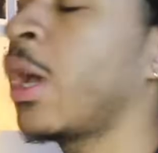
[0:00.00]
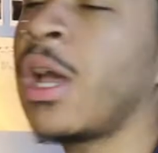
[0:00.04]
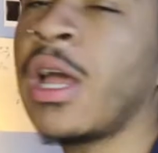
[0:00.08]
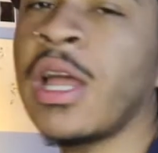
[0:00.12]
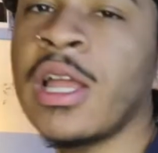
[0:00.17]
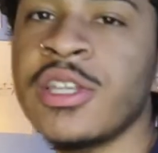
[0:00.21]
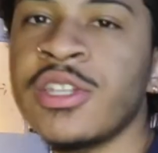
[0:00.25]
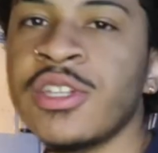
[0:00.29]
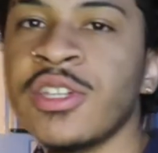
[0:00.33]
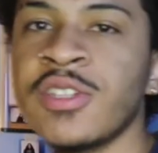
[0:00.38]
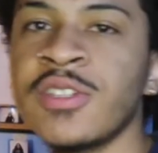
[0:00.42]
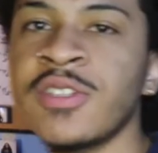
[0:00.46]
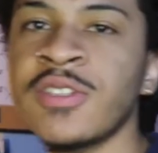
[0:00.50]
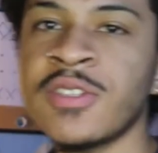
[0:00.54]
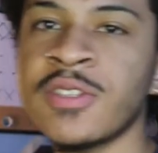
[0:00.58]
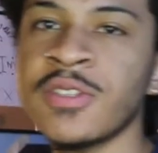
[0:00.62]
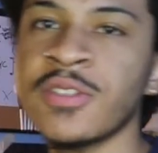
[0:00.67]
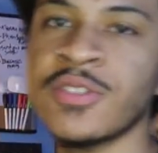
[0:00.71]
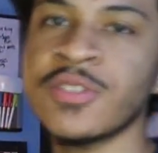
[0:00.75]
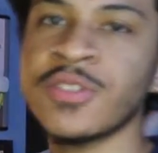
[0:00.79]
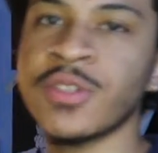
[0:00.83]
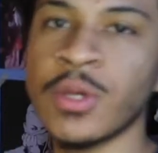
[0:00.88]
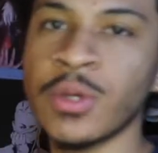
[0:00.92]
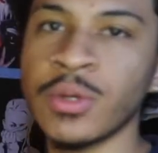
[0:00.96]
I just
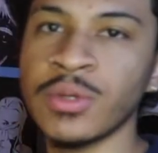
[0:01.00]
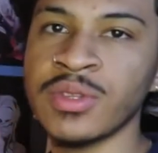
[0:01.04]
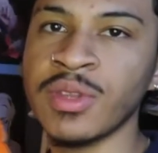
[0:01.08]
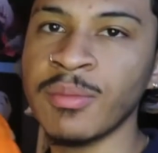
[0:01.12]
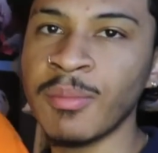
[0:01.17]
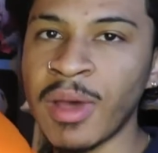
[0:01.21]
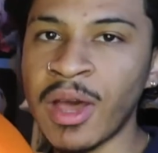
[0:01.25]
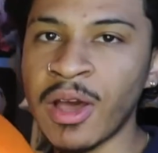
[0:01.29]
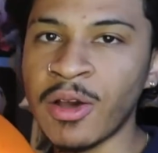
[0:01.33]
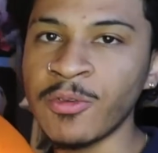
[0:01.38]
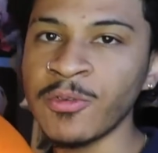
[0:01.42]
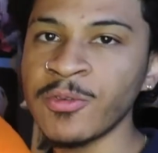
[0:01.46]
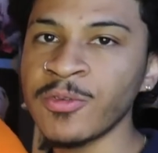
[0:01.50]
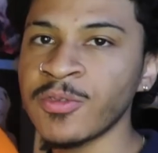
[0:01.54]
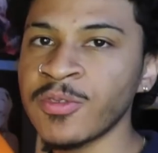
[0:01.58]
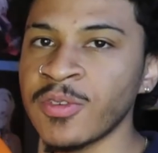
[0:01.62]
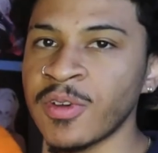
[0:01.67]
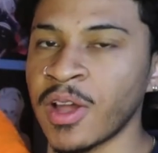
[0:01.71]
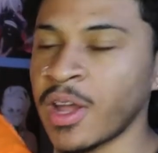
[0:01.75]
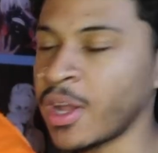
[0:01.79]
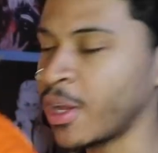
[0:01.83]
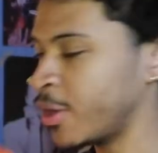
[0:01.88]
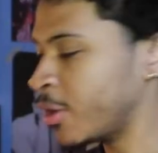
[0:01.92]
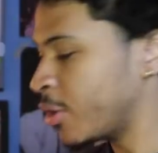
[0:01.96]
sewed the mouth.
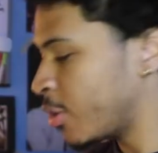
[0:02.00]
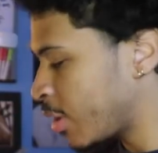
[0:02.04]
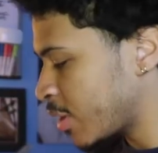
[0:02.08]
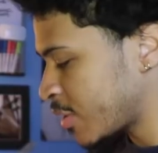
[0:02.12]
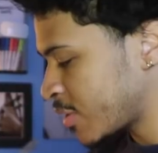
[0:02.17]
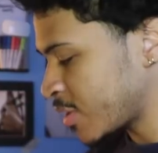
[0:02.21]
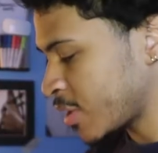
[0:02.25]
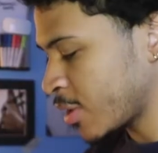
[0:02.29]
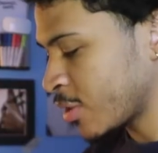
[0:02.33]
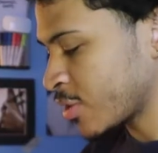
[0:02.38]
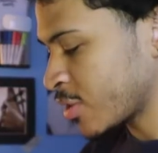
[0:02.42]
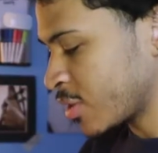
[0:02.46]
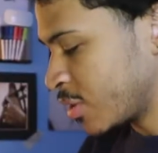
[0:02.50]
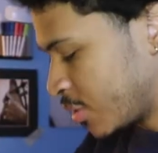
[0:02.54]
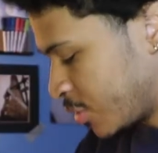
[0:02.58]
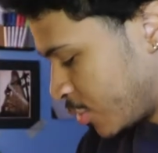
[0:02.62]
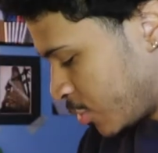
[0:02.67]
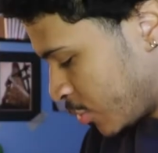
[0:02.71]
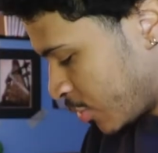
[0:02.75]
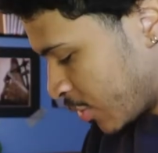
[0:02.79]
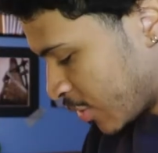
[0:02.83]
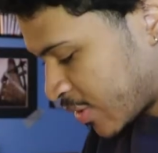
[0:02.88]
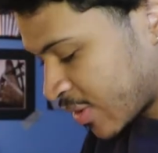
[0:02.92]
I know I said I was gonna do the